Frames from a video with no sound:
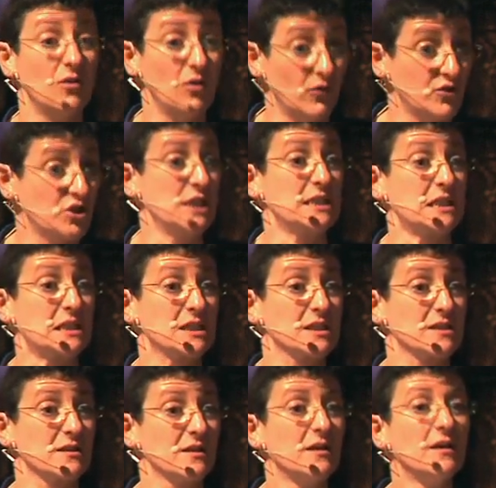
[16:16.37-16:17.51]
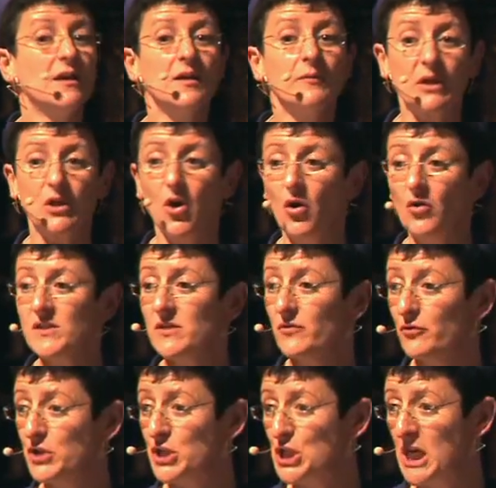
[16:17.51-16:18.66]
of Jesus, because of
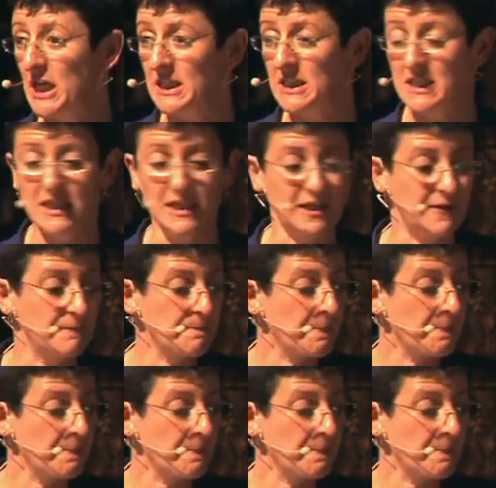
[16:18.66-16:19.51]
Christianity.